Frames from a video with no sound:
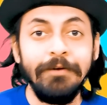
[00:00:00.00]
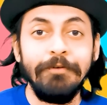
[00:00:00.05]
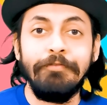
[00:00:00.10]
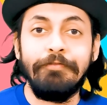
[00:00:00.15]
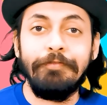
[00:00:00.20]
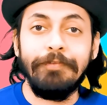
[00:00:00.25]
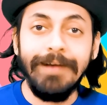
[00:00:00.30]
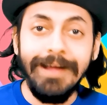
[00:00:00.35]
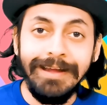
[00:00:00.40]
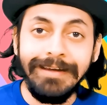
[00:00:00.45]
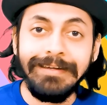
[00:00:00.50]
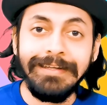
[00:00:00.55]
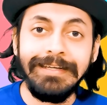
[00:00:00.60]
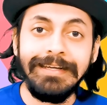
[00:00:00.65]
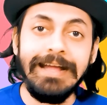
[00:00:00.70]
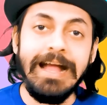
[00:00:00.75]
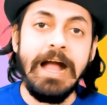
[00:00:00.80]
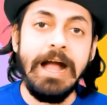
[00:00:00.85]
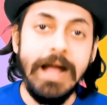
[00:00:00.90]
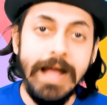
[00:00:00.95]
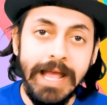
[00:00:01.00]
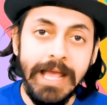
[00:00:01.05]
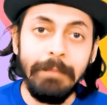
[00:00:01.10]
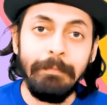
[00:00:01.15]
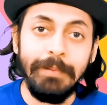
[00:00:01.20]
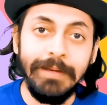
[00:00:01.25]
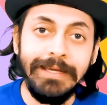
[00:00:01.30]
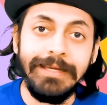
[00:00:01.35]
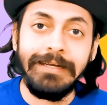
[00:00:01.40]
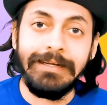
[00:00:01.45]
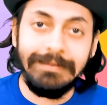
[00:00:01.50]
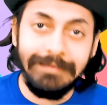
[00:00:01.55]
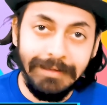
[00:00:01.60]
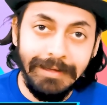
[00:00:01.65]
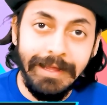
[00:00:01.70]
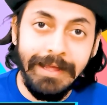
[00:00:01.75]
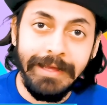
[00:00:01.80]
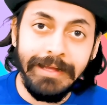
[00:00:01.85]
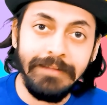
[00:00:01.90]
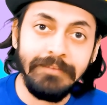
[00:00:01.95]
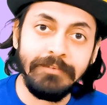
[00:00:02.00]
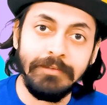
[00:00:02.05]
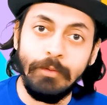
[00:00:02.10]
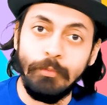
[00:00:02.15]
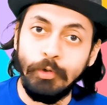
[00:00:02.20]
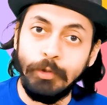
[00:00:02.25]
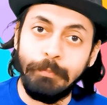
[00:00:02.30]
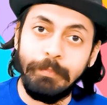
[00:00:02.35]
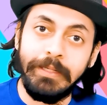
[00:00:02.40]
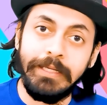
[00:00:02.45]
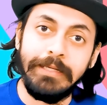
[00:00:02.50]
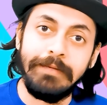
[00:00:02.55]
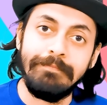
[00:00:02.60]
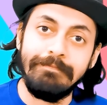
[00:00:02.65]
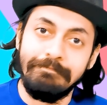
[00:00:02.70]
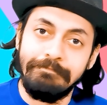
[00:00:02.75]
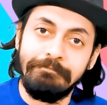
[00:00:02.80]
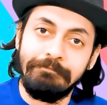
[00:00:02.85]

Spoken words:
finding high paying clients would be